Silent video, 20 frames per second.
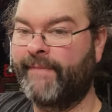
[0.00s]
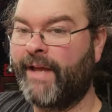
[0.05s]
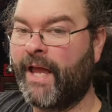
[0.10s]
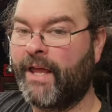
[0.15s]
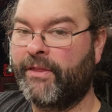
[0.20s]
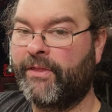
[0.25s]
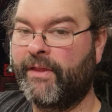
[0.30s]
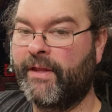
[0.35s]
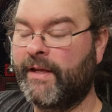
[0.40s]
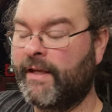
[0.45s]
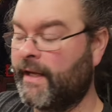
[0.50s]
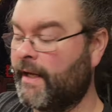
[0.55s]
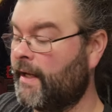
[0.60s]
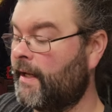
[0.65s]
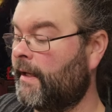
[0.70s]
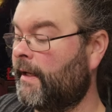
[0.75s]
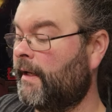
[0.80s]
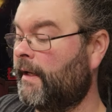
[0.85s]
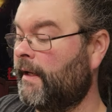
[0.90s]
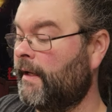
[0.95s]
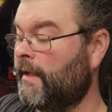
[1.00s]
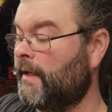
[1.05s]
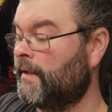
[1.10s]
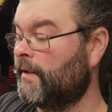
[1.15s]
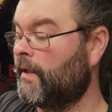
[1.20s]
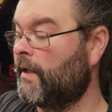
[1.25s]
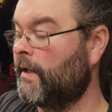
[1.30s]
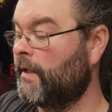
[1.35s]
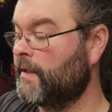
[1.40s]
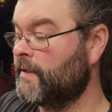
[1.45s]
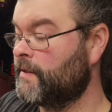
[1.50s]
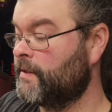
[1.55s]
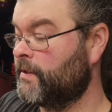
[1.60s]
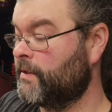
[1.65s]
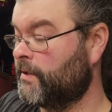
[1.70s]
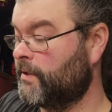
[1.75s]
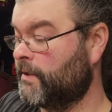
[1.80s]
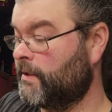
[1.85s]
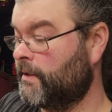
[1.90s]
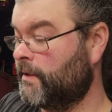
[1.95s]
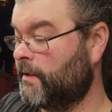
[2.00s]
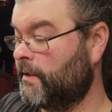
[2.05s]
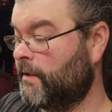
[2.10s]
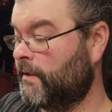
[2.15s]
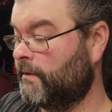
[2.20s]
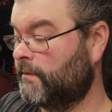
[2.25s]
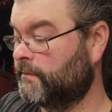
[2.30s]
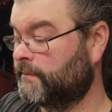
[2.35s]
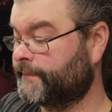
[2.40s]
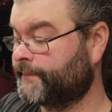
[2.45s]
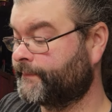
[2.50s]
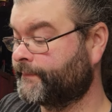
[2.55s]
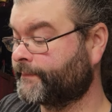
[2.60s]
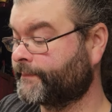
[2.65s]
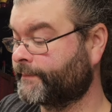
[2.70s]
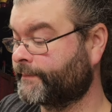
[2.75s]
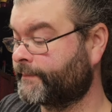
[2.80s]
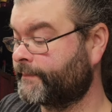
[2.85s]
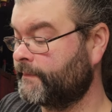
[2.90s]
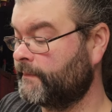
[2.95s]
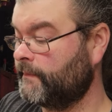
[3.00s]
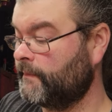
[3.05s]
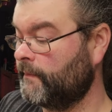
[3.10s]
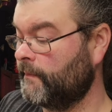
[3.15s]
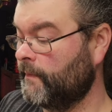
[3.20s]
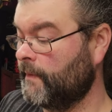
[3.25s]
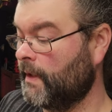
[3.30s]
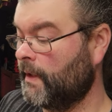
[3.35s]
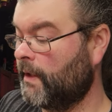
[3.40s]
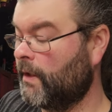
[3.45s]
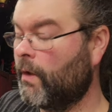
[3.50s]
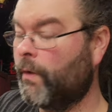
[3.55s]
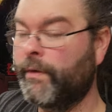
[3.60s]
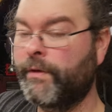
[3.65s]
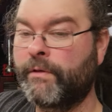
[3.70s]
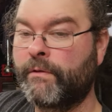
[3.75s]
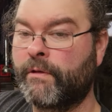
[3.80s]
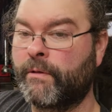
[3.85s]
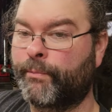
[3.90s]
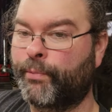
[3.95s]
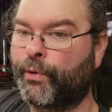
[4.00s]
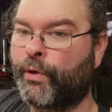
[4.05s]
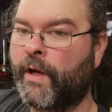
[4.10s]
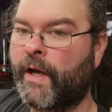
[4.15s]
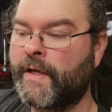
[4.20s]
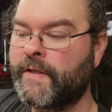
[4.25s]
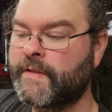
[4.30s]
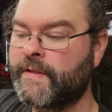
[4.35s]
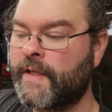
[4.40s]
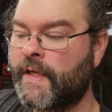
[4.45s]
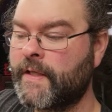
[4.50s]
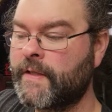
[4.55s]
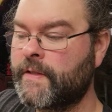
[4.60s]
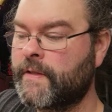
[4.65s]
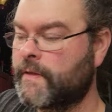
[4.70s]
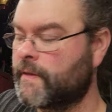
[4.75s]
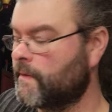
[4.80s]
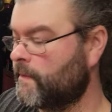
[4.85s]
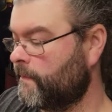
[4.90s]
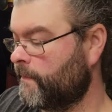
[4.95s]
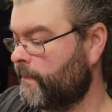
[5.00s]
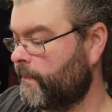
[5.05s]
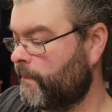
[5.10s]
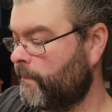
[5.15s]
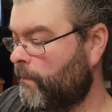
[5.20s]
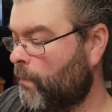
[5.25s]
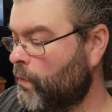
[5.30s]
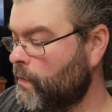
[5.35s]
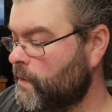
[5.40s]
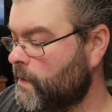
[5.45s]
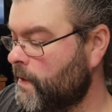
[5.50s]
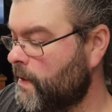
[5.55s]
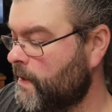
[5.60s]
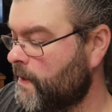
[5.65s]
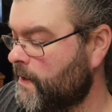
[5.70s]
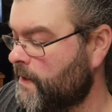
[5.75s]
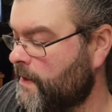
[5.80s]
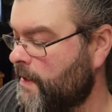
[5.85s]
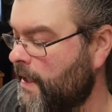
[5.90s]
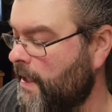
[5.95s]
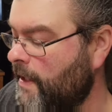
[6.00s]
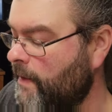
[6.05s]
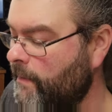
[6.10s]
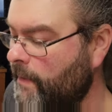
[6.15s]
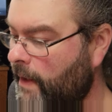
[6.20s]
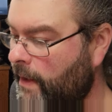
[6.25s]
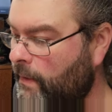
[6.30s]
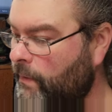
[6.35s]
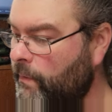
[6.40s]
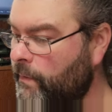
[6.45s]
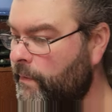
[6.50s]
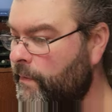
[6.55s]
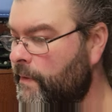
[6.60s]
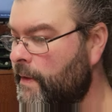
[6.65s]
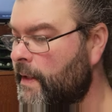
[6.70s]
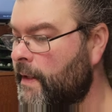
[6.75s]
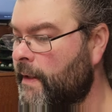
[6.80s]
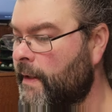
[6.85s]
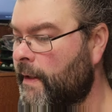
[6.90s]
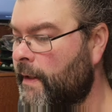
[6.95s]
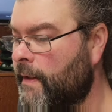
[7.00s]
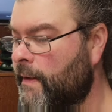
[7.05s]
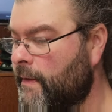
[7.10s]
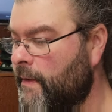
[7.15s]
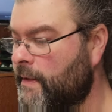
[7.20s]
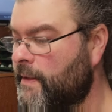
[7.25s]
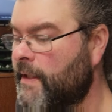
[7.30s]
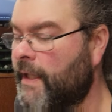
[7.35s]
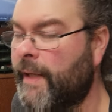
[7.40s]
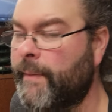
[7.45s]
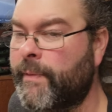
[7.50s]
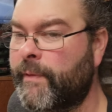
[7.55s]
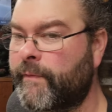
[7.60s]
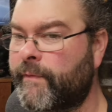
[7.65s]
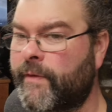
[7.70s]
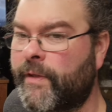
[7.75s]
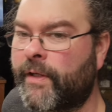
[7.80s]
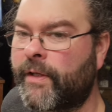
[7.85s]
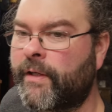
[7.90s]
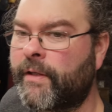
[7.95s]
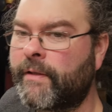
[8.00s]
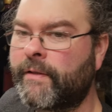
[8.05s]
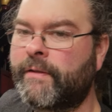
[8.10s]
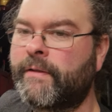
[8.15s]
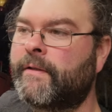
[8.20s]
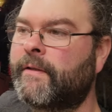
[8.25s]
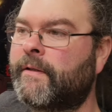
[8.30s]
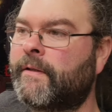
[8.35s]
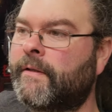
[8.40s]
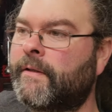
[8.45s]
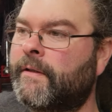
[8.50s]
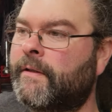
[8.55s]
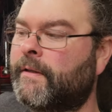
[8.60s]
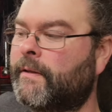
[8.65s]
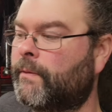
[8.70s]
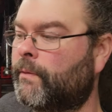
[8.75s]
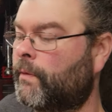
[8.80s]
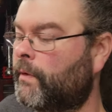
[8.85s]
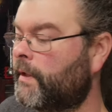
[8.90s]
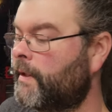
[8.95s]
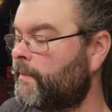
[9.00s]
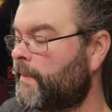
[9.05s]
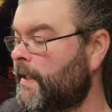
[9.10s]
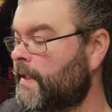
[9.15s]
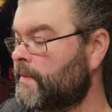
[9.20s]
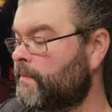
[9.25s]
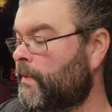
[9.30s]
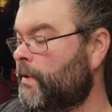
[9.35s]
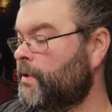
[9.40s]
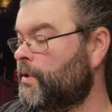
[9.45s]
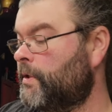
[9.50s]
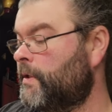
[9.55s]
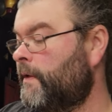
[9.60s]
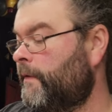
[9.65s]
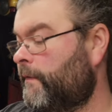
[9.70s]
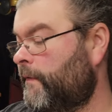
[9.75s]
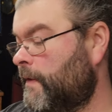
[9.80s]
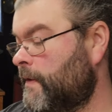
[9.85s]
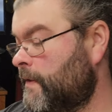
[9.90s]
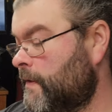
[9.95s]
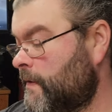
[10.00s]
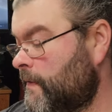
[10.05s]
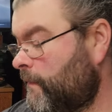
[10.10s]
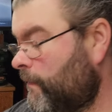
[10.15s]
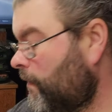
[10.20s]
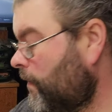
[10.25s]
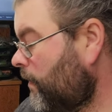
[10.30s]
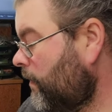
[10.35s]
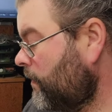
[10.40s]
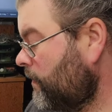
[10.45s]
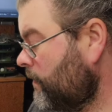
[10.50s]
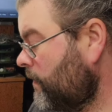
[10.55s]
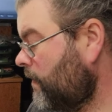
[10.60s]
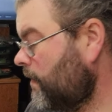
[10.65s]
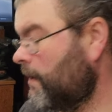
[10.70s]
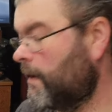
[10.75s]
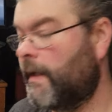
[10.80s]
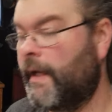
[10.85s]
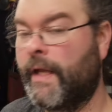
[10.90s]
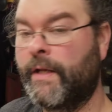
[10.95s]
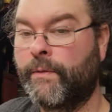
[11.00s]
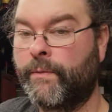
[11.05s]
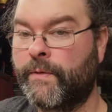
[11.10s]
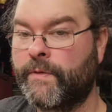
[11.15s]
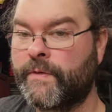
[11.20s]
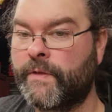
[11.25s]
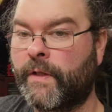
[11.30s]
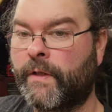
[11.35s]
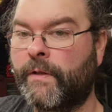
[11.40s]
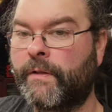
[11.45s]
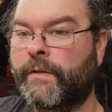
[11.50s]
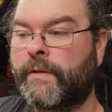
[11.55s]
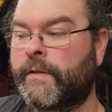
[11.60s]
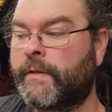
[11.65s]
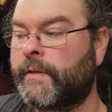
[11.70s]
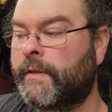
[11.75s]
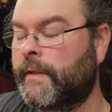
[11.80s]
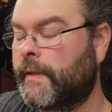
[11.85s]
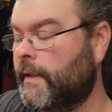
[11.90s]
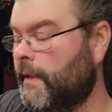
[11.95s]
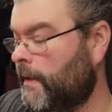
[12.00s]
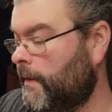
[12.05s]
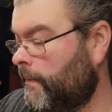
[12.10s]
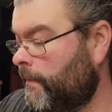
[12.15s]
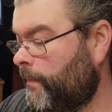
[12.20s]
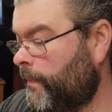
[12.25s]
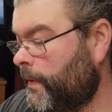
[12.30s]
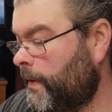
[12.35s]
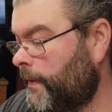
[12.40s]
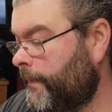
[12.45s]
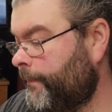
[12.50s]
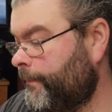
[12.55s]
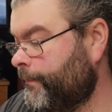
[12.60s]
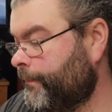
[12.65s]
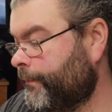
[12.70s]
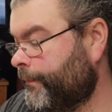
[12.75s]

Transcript: I think long as you're going through the process mostly the same. I don't think the type of dirt really makes much difference as far as the end result. But